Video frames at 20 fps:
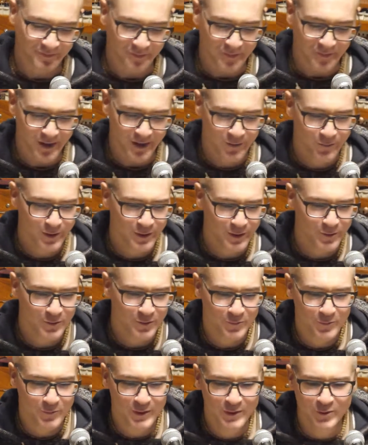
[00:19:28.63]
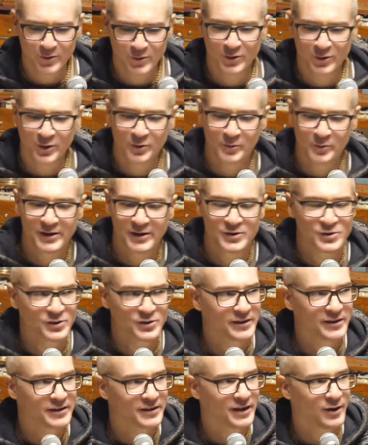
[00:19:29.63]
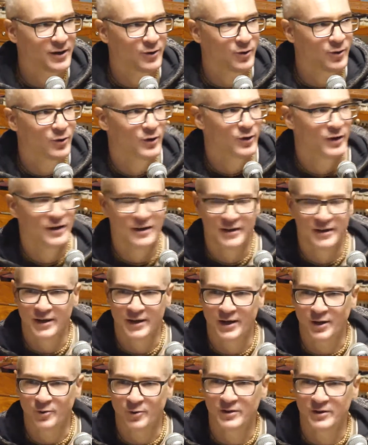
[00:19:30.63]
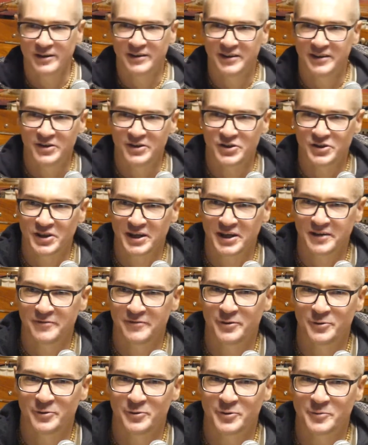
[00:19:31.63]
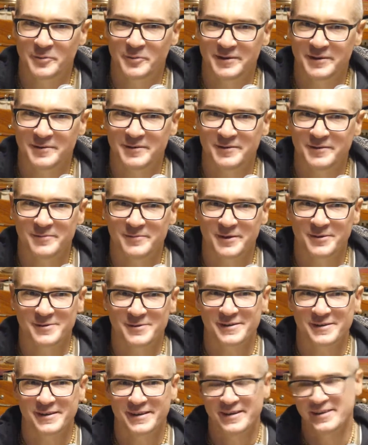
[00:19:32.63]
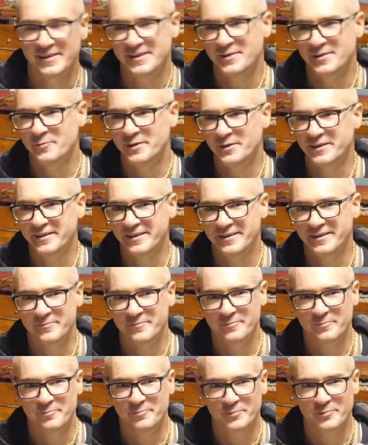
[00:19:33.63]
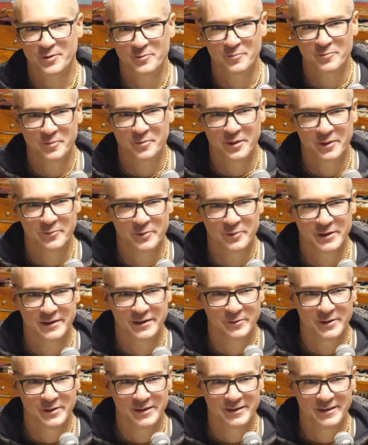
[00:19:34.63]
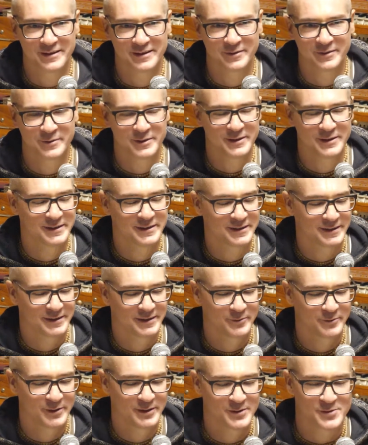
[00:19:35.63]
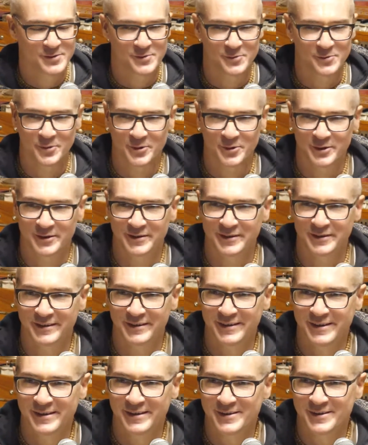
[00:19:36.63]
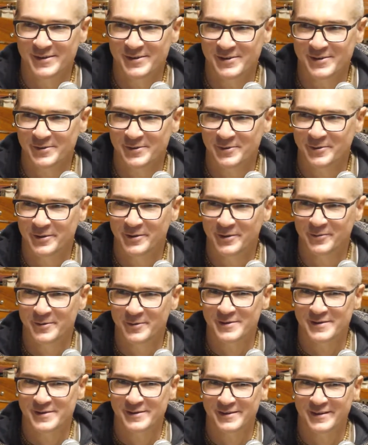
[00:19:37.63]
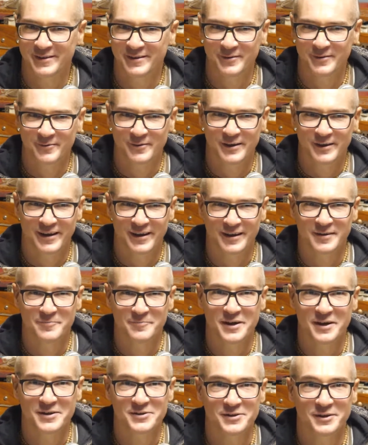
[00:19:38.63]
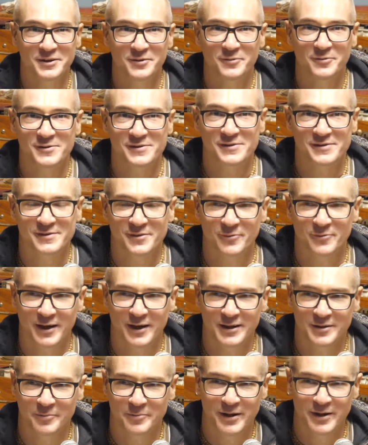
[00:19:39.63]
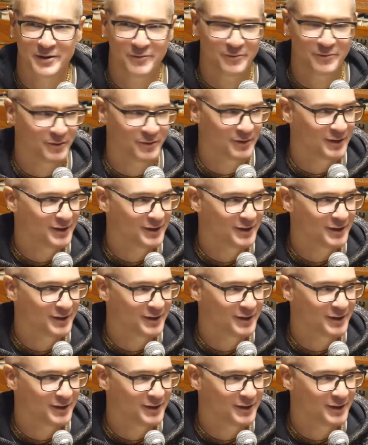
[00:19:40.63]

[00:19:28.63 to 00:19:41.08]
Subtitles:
We don't know actually how did he shave Rukmi, because we think probably with the sword. So we can imagine it was quite painful